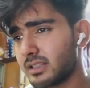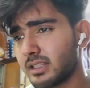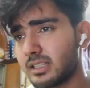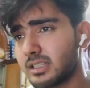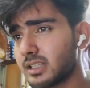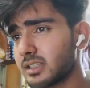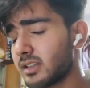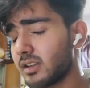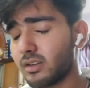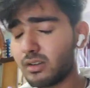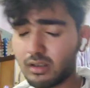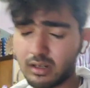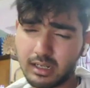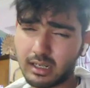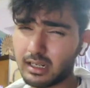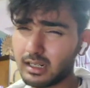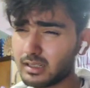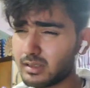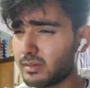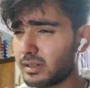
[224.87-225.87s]
this is all
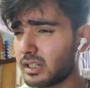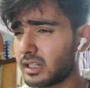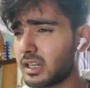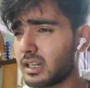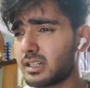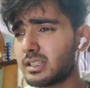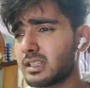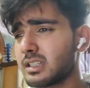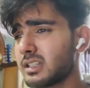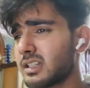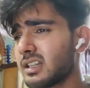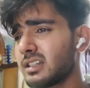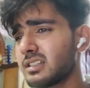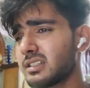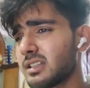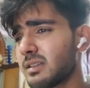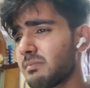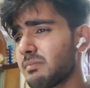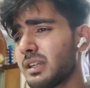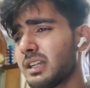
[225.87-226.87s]
the eligibility. This is the
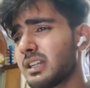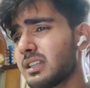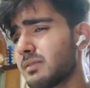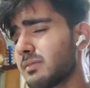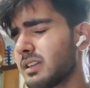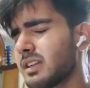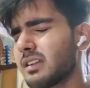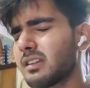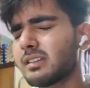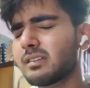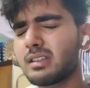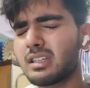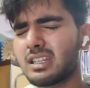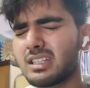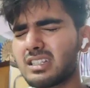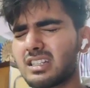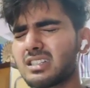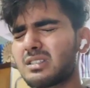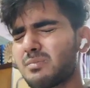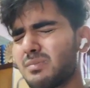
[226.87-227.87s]
simple
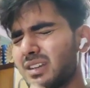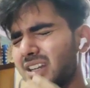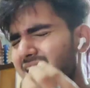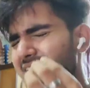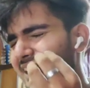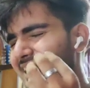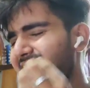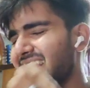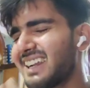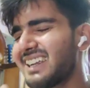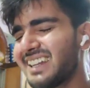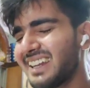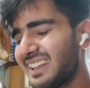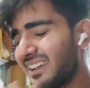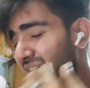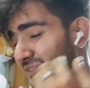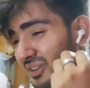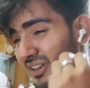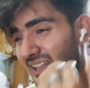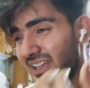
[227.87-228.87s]
eligibility
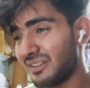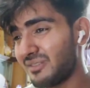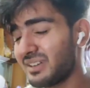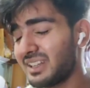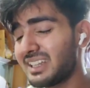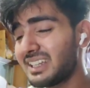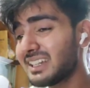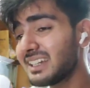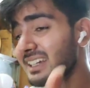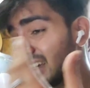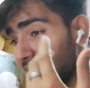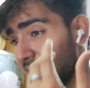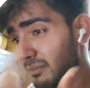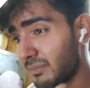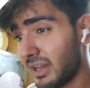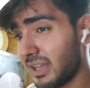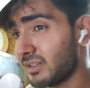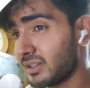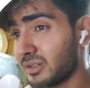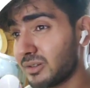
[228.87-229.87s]
criteria for every
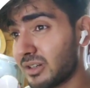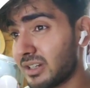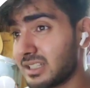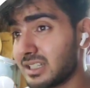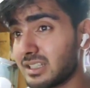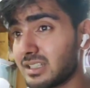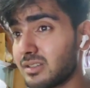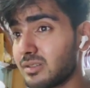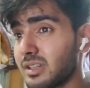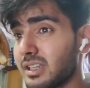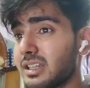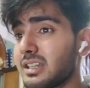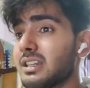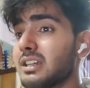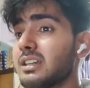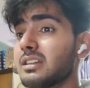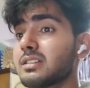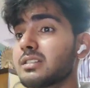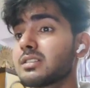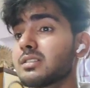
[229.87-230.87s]
private colleges. Okay,
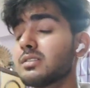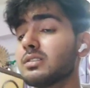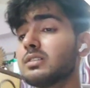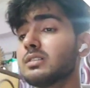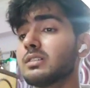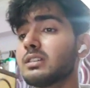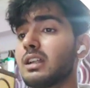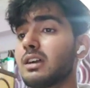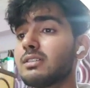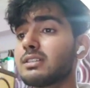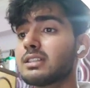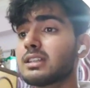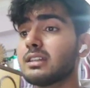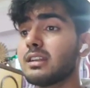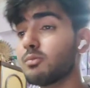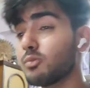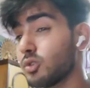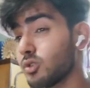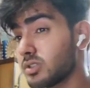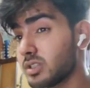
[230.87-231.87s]
so now let's see
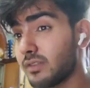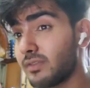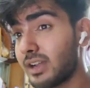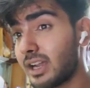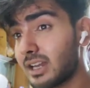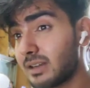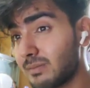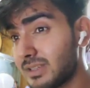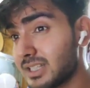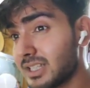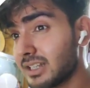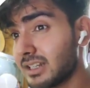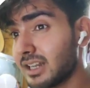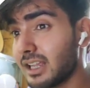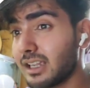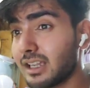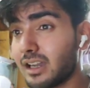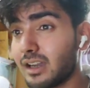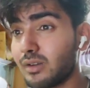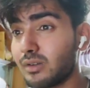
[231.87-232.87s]
the modes of admission,
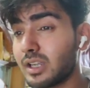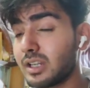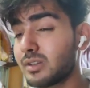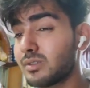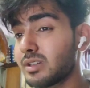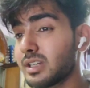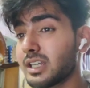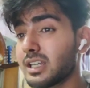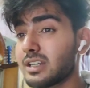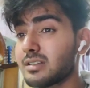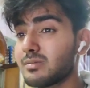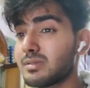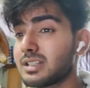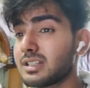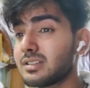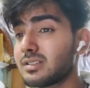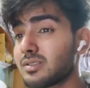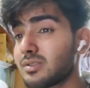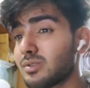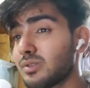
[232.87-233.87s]
like how can you take
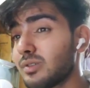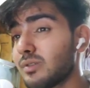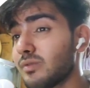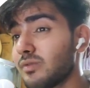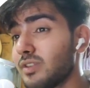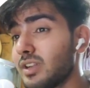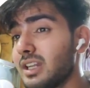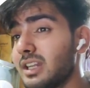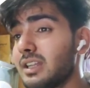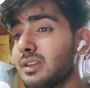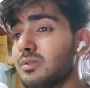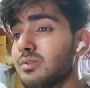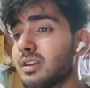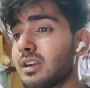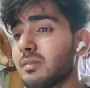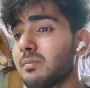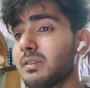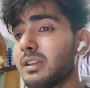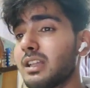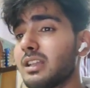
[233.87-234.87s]
admission. So V two
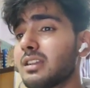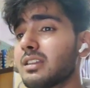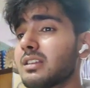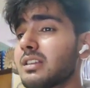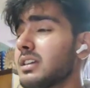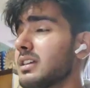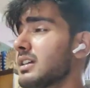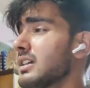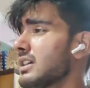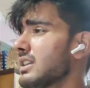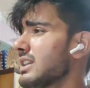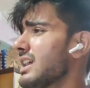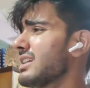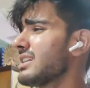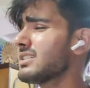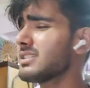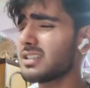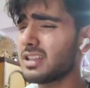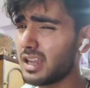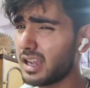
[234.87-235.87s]
triple E,
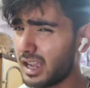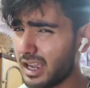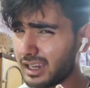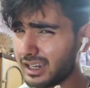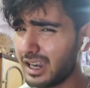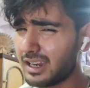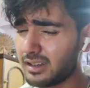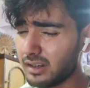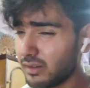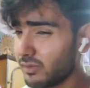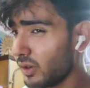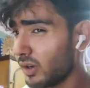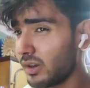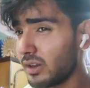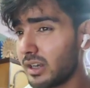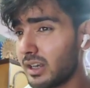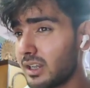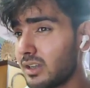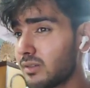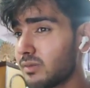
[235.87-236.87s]
that is kind of
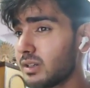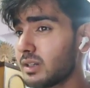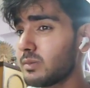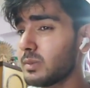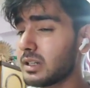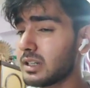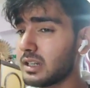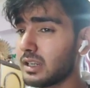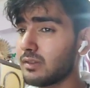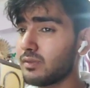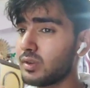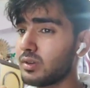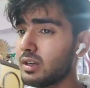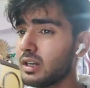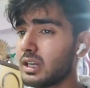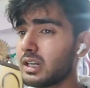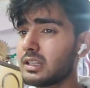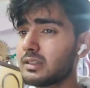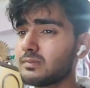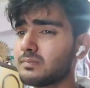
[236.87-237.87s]
already over, but if you
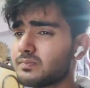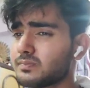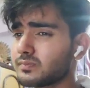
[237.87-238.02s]
are